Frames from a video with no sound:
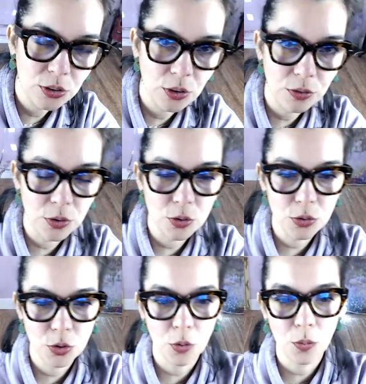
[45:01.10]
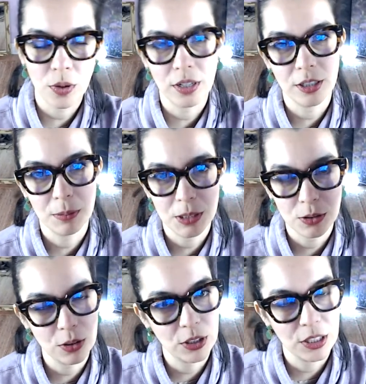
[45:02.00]
So if you don't want to commit
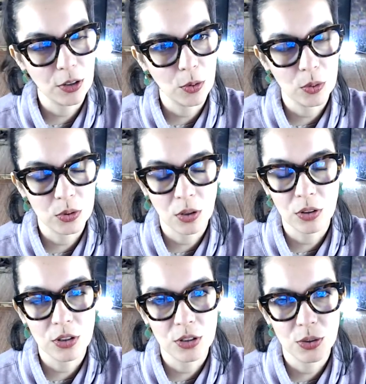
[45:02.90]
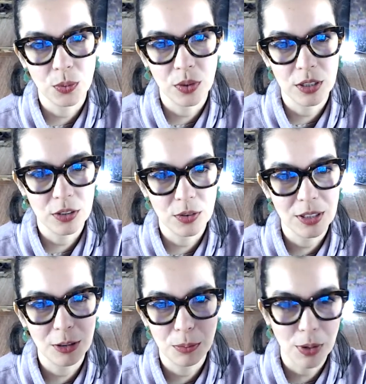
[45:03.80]
to learning a whole song, you just want to do a
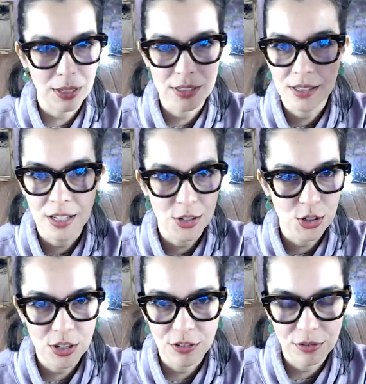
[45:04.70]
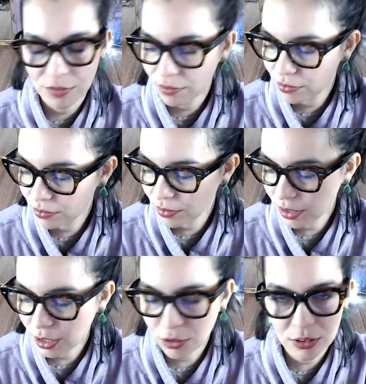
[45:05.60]
little practice session of
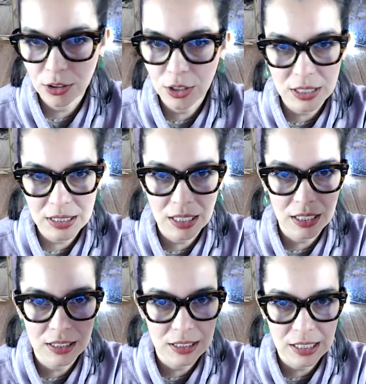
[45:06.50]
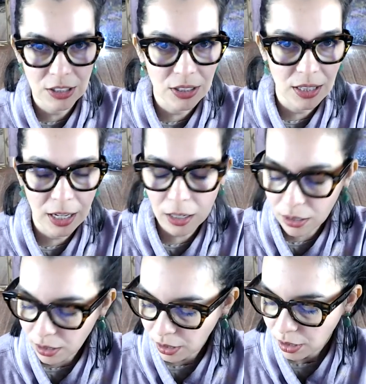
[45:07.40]
little 30 seconds here and
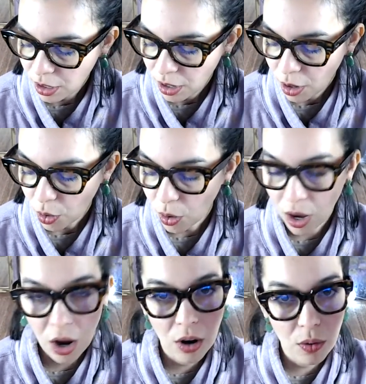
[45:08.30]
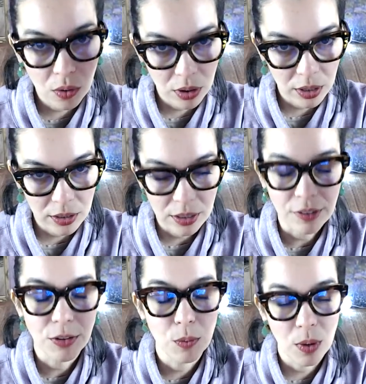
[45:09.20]
there. Or
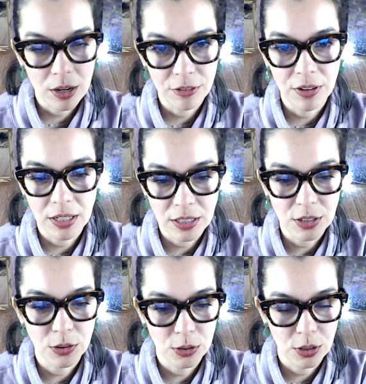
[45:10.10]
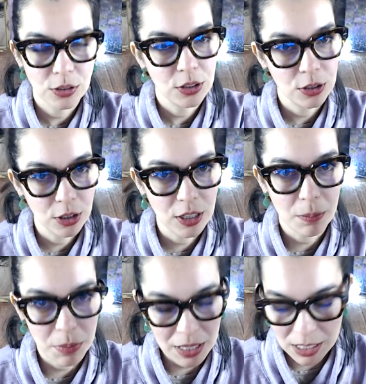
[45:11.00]
if you want to find a new song to learn
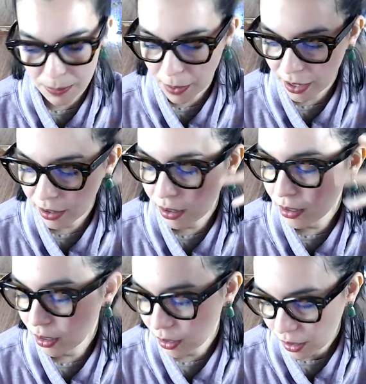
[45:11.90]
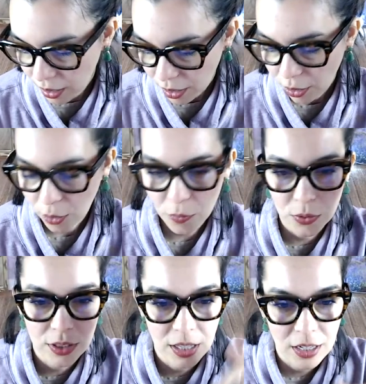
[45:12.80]
and be inspired,
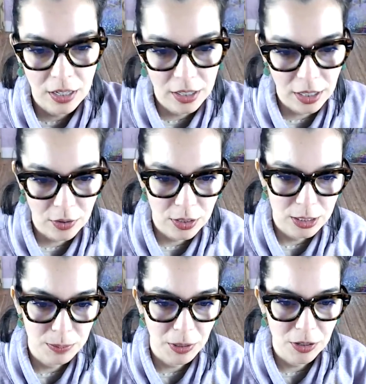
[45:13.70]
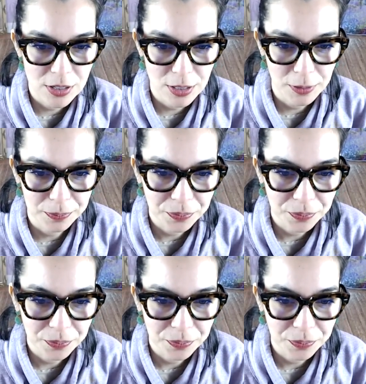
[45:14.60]
hopefully that account inspires you.